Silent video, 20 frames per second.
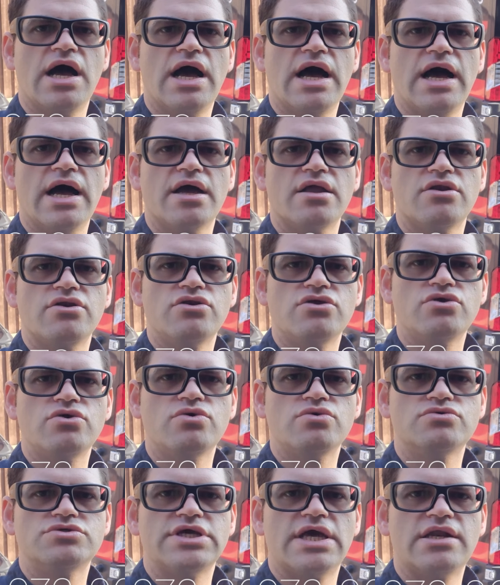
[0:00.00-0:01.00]
uh,
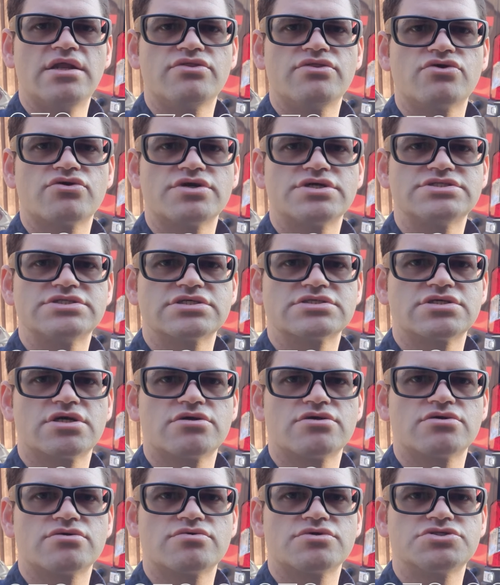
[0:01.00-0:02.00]
new Denon thirty-six
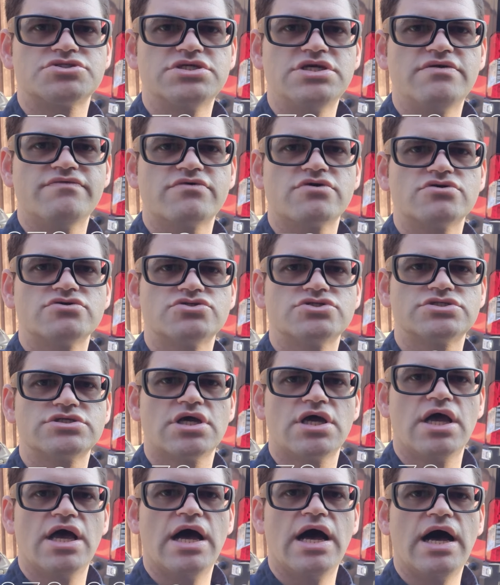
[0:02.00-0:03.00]
hundred receivers
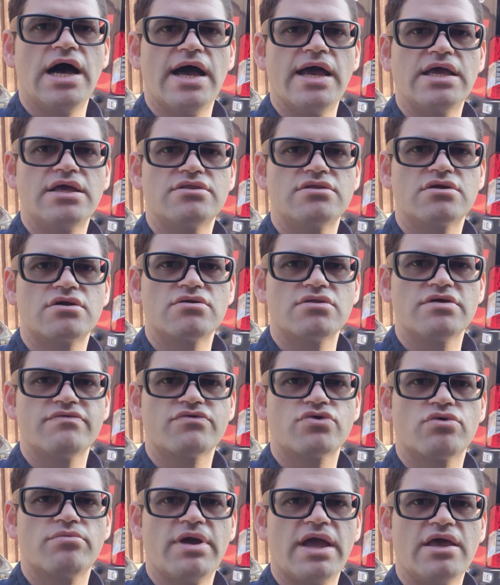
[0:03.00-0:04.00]
uh, in their living
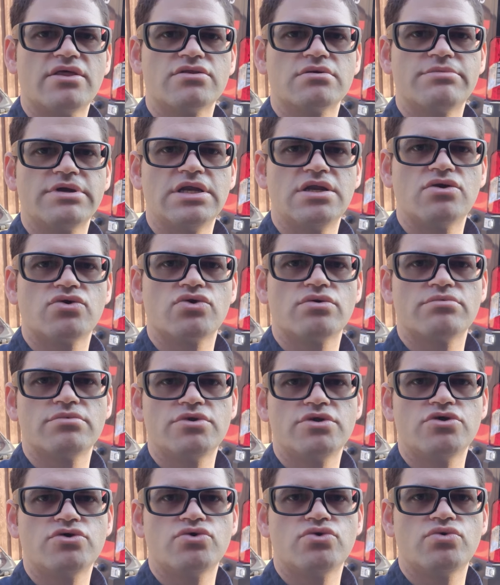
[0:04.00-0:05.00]
room and their media room,
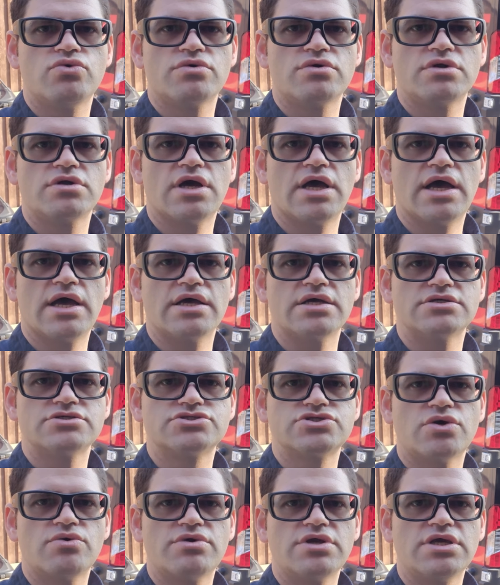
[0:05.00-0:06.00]
new uh,
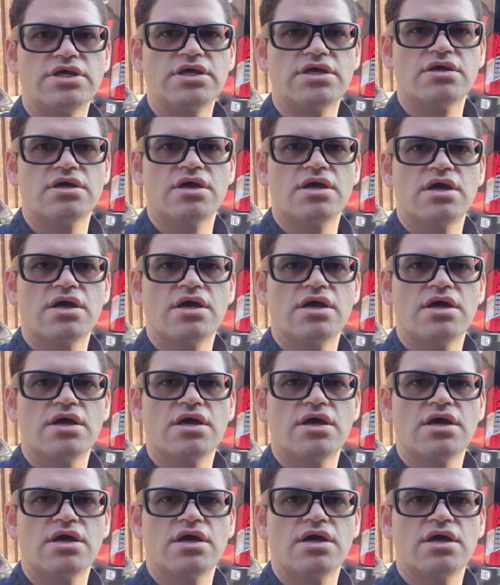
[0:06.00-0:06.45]
Sony